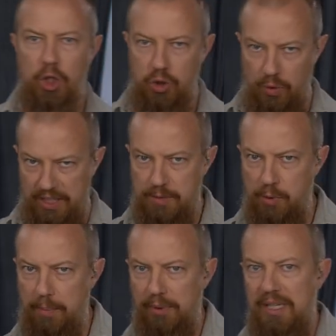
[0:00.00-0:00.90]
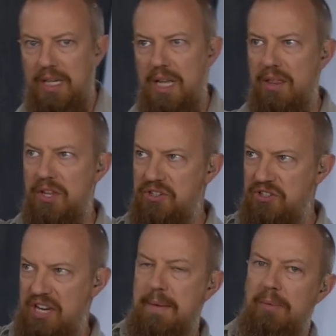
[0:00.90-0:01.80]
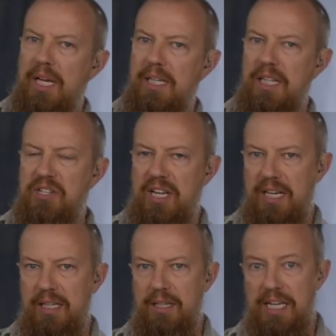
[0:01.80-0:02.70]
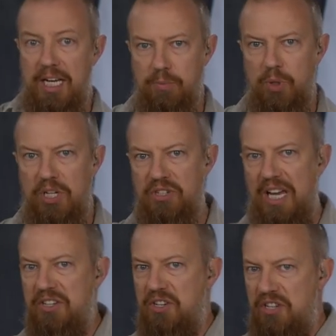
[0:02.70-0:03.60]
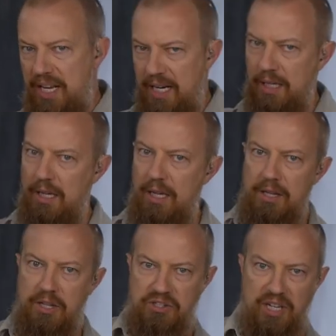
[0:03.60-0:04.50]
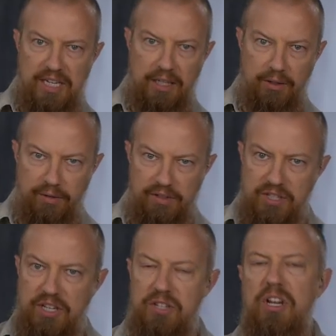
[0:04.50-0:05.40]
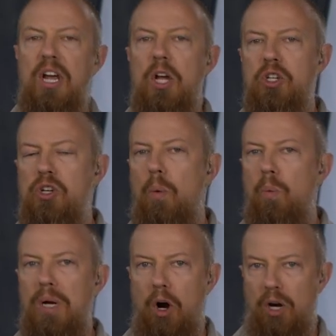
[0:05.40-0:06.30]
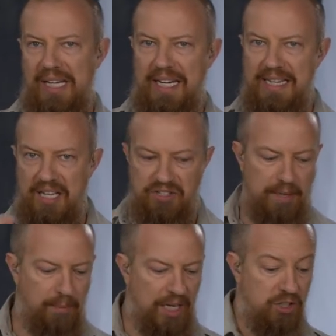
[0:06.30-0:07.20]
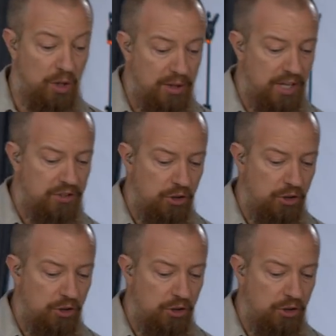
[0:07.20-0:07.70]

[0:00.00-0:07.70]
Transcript: doing this properly. The same light is hitting the ExpoDisc as is hitting the city out in the distance. So we are getting that same light. So this